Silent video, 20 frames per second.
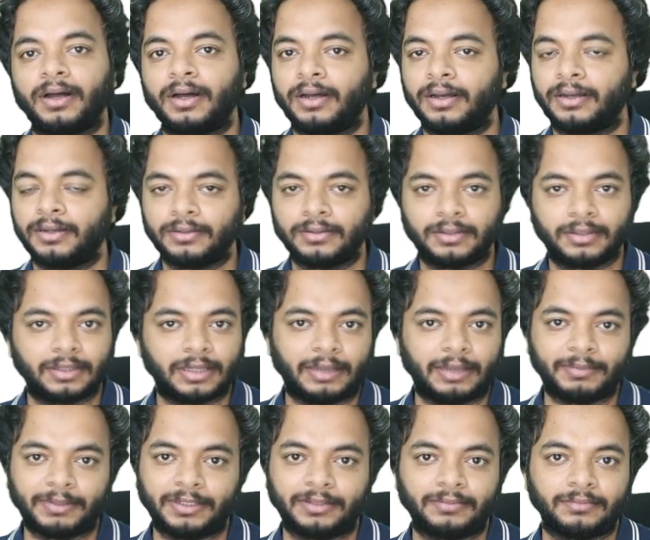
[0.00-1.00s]

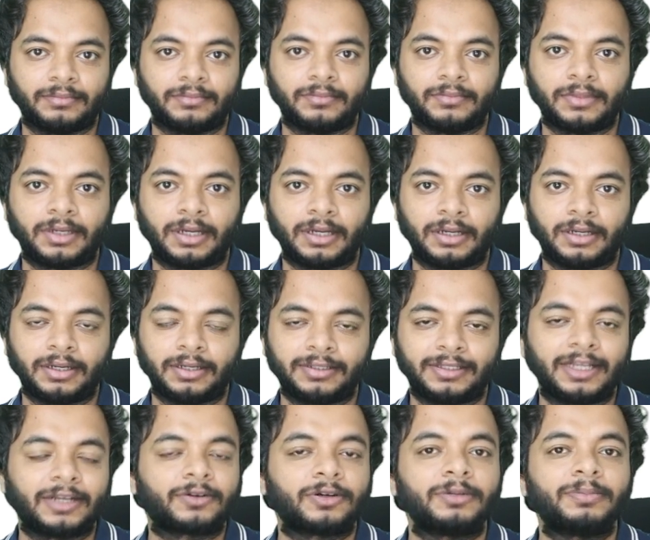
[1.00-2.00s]

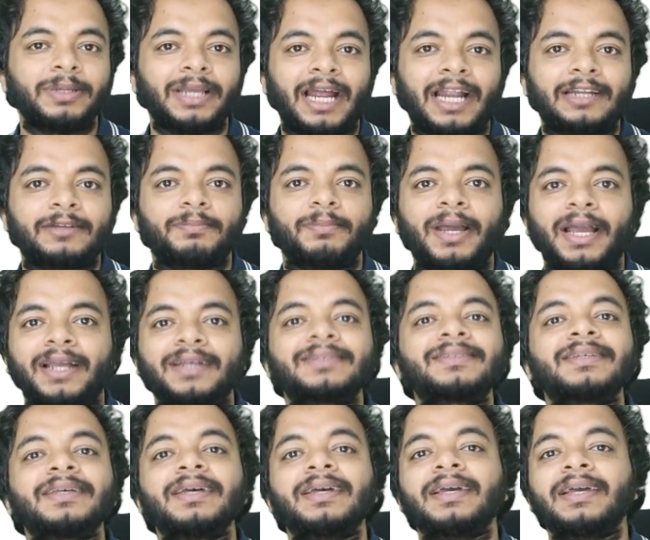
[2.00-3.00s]
there could be at
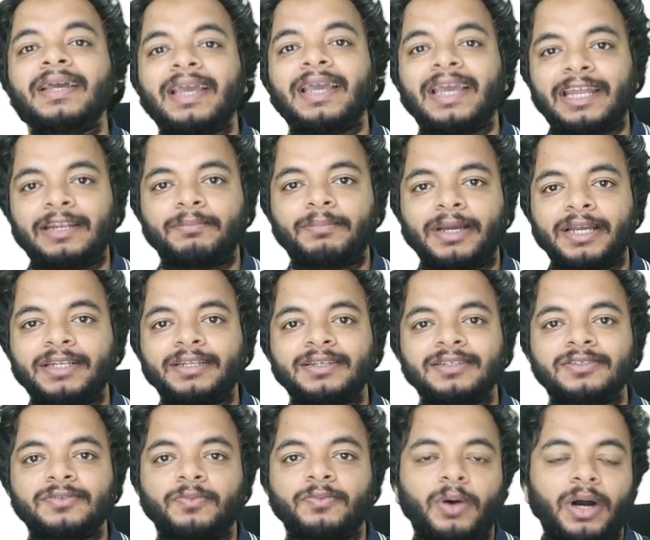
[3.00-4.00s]
max n
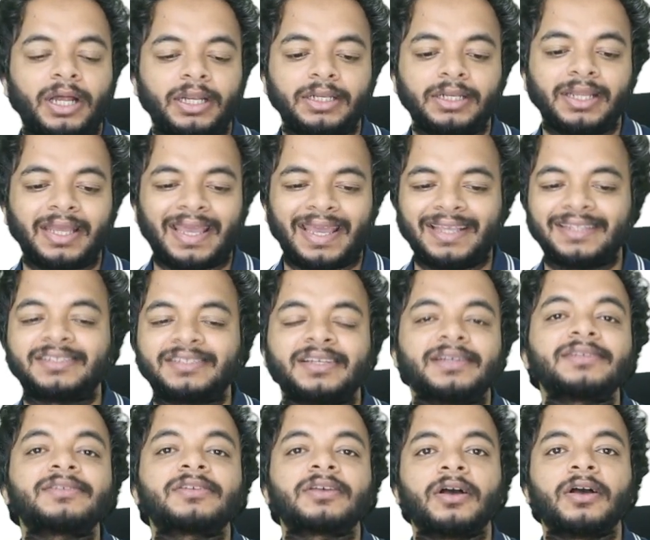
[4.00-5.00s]
minus 1
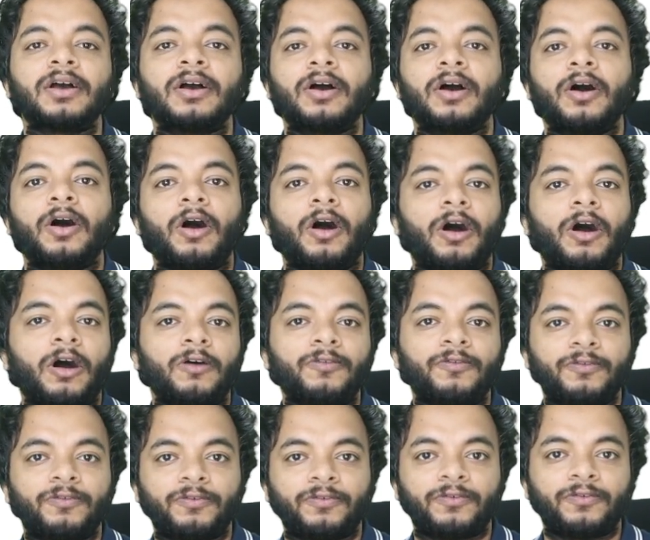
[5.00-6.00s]
edges
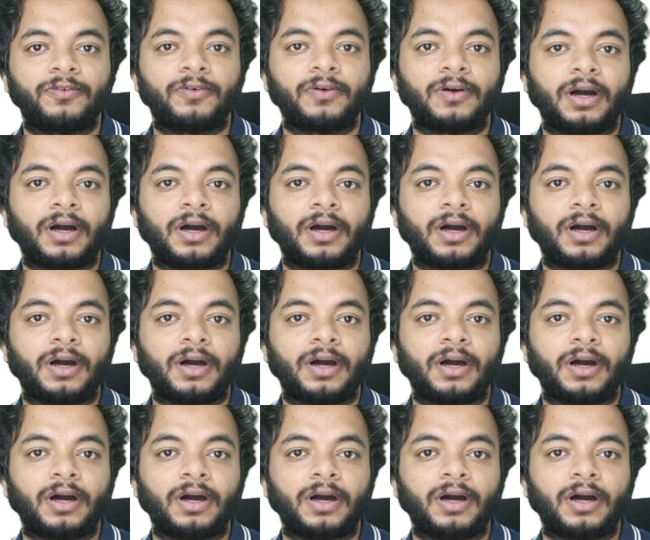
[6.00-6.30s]
of